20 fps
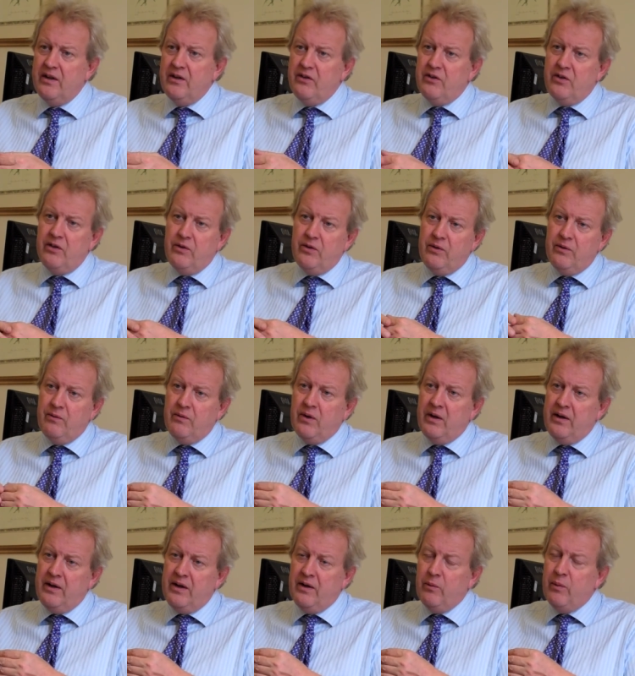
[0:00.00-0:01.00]
to,
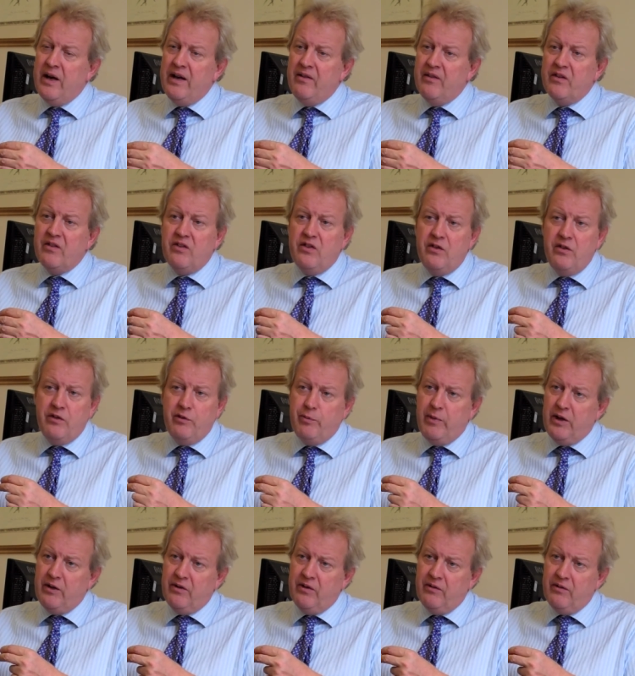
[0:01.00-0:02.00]
in a way that suits
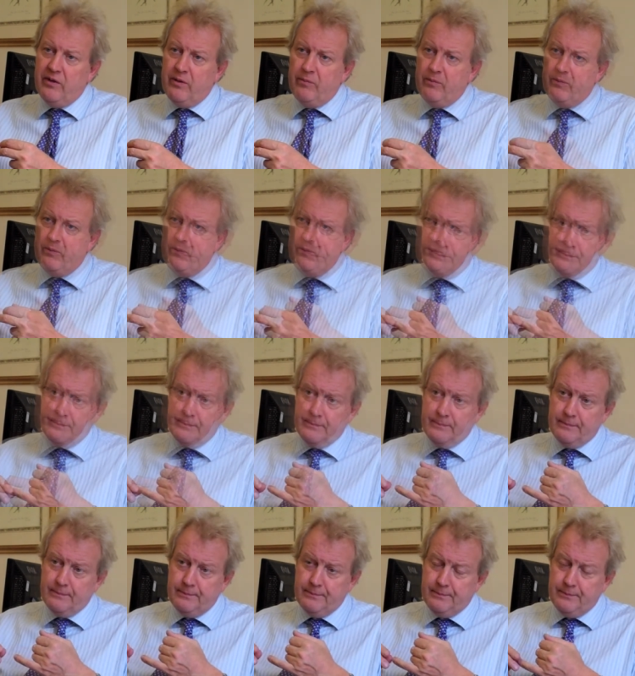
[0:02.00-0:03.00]
both of them. And,
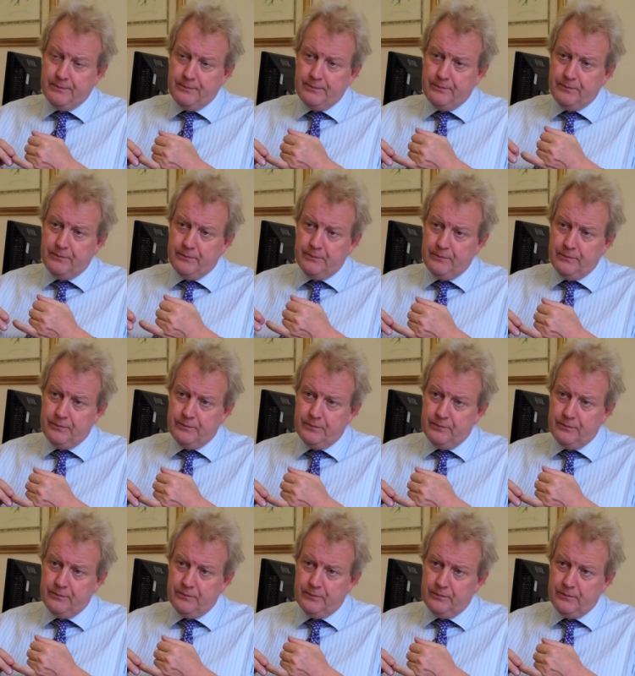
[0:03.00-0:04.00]
and outside of
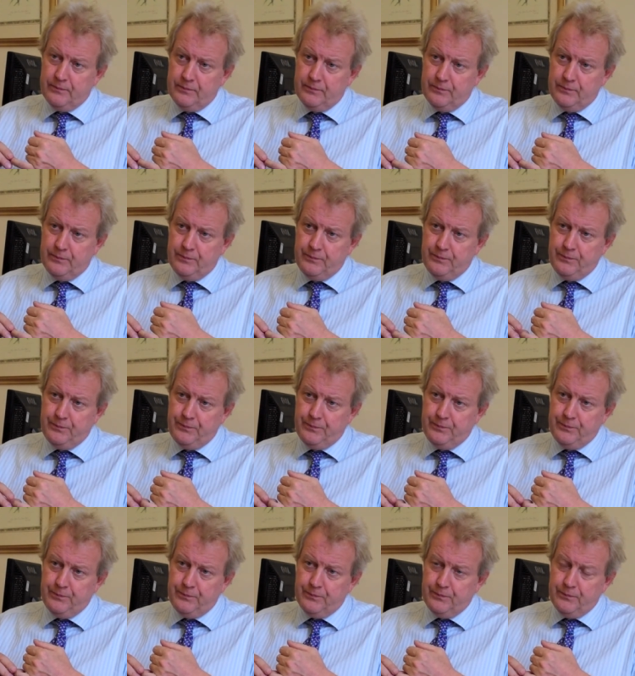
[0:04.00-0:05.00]
agriculture, what do you
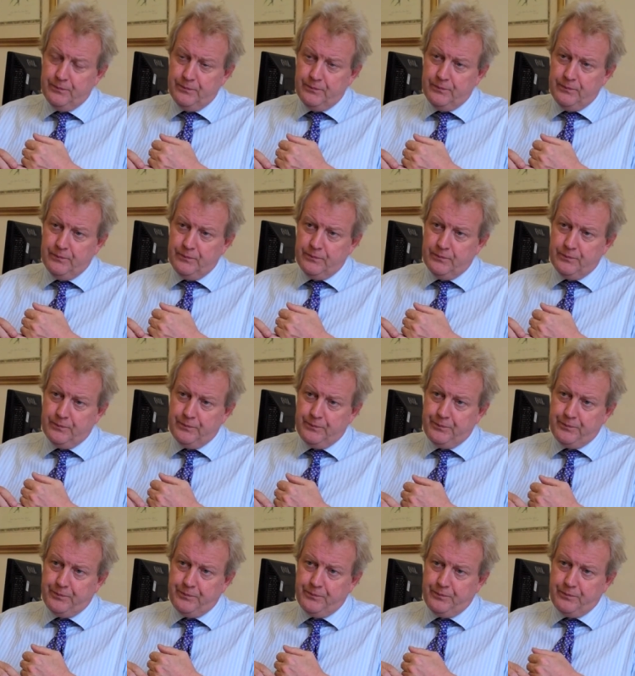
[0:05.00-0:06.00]
see as being the, the
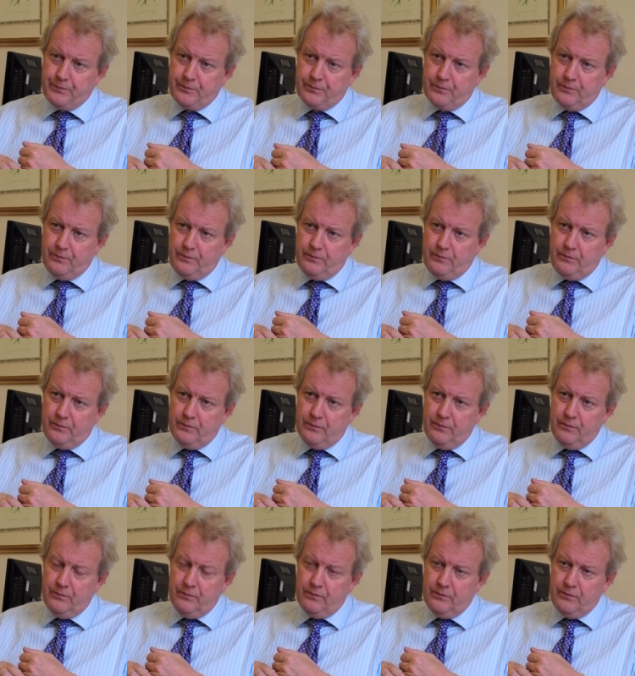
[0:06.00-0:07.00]
biggest issue in the
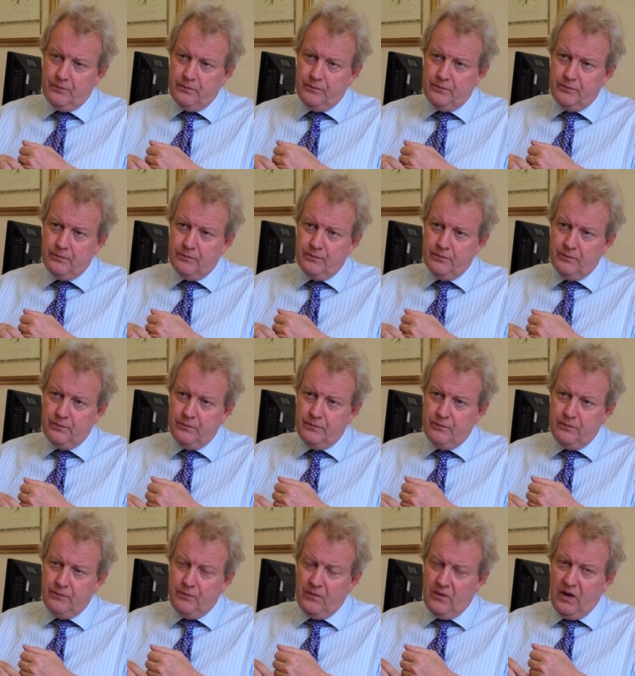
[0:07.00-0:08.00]
countryside at the
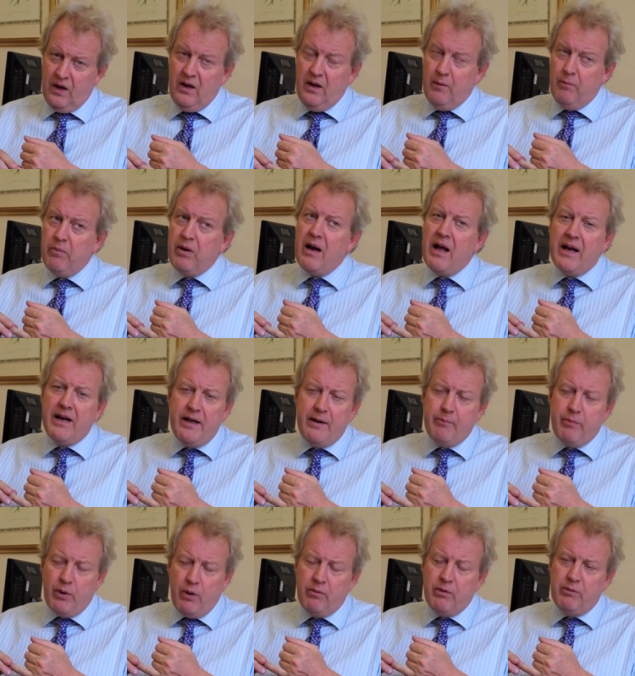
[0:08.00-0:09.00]
moment? planning
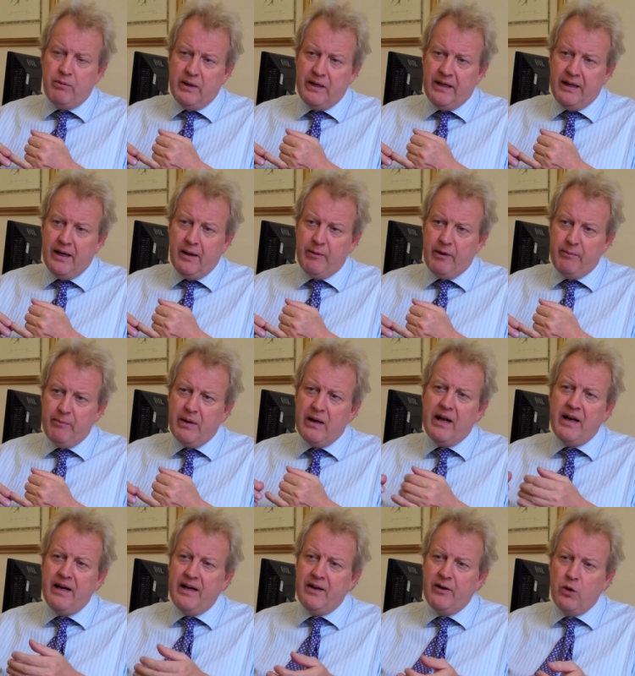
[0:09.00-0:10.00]
probably. I mean,
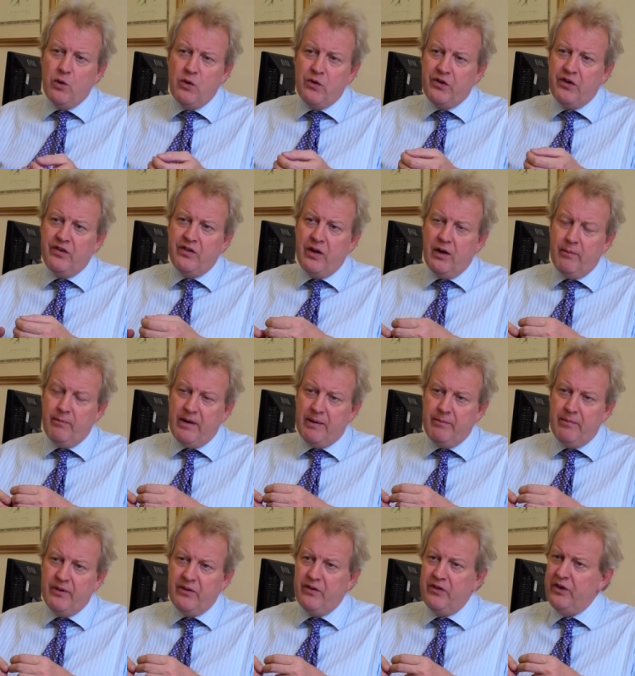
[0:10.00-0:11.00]
planning causes our
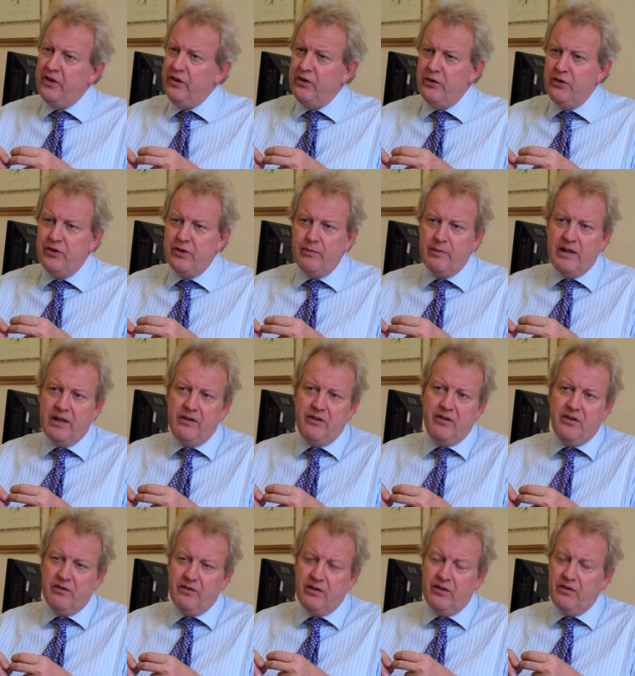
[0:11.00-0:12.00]
members huge
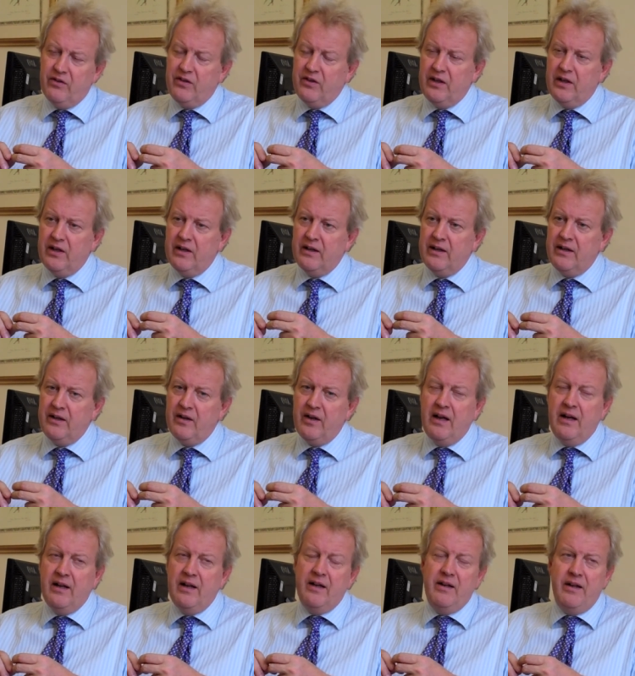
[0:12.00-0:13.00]
amounts of concern. And
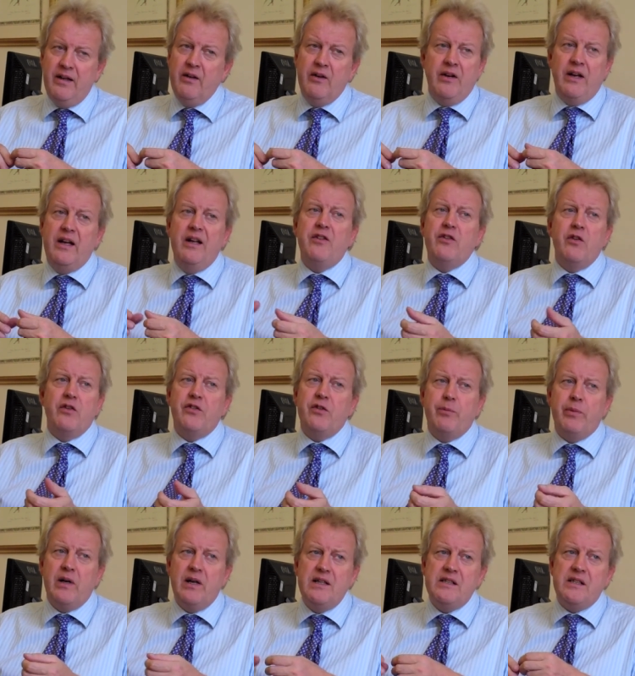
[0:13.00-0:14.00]
uh, it, it's not
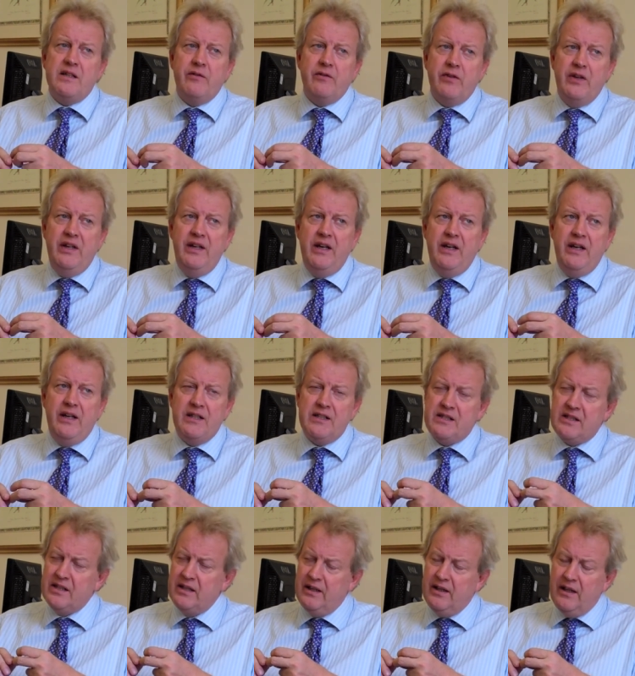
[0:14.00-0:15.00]
surprising. For
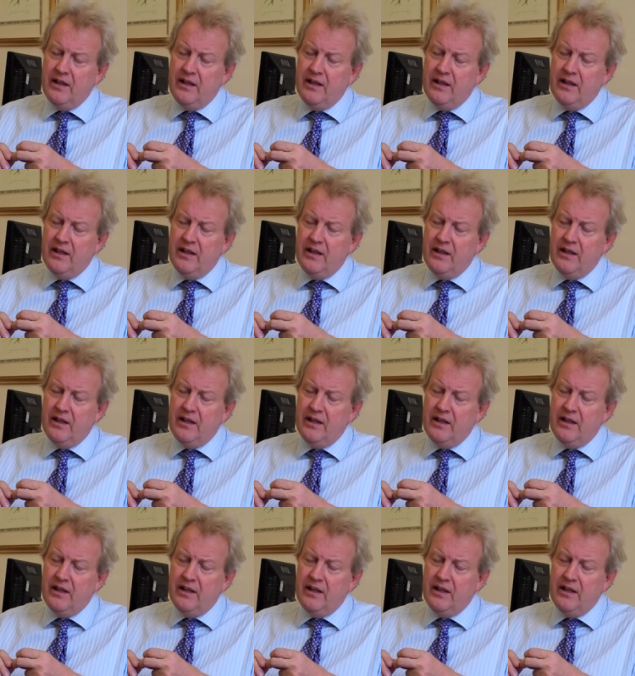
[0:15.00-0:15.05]
years,